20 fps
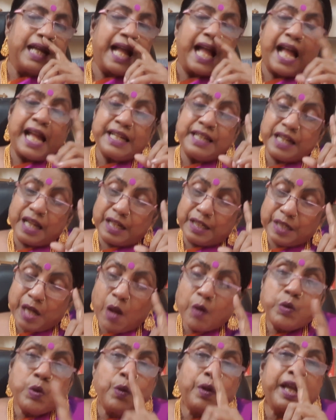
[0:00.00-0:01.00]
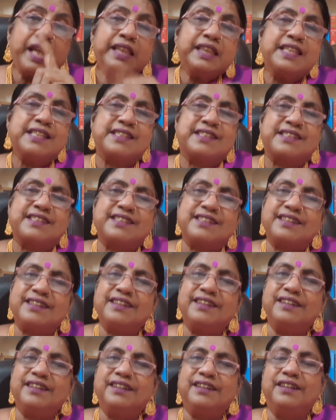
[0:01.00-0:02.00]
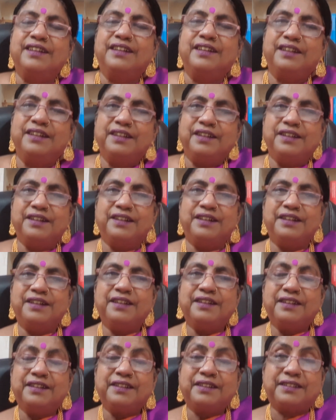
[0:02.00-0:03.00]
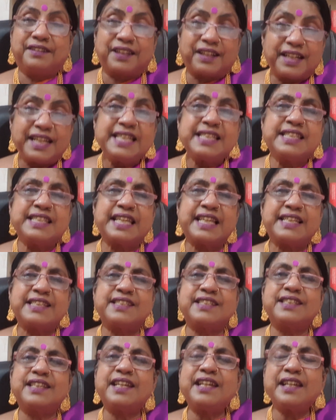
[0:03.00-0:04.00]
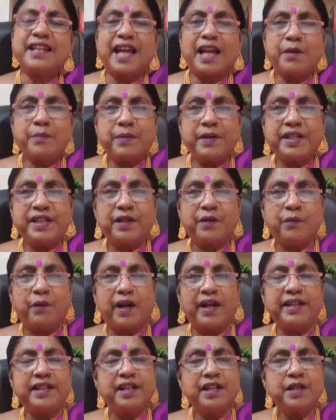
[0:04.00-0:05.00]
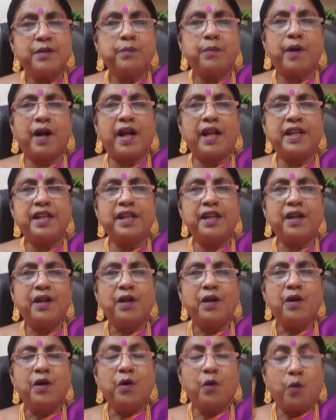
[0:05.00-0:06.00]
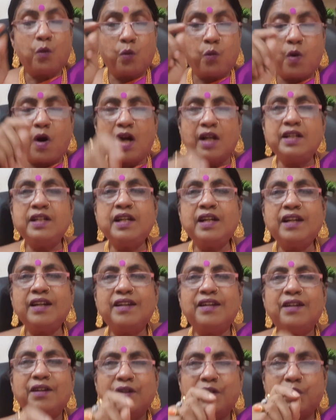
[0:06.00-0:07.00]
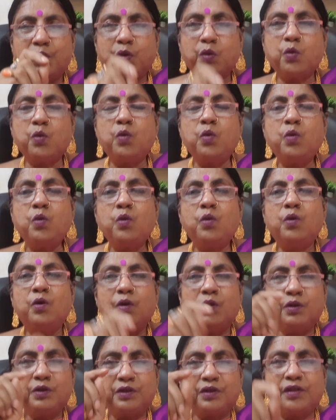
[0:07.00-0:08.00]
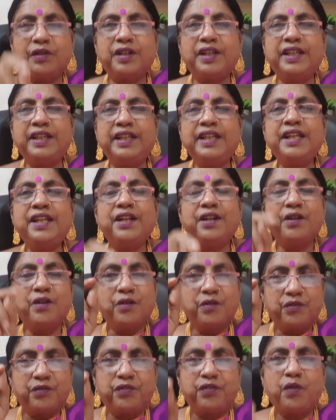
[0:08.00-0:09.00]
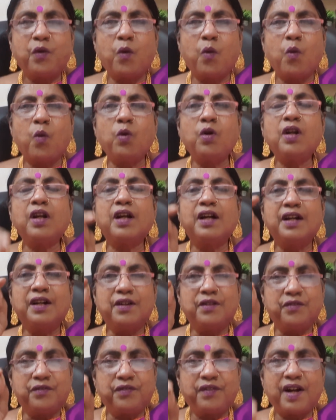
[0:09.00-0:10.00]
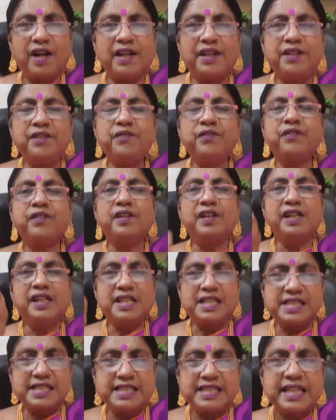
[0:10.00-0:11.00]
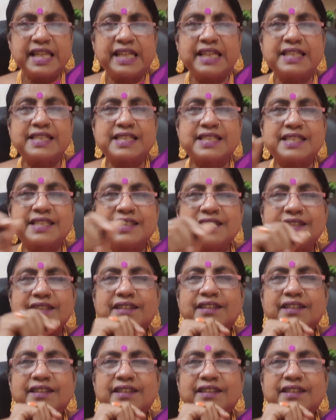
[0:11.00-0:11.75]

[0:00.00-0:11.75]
And now look at this. 360 can be divided by 1, 2, 3, 4, 5, 6.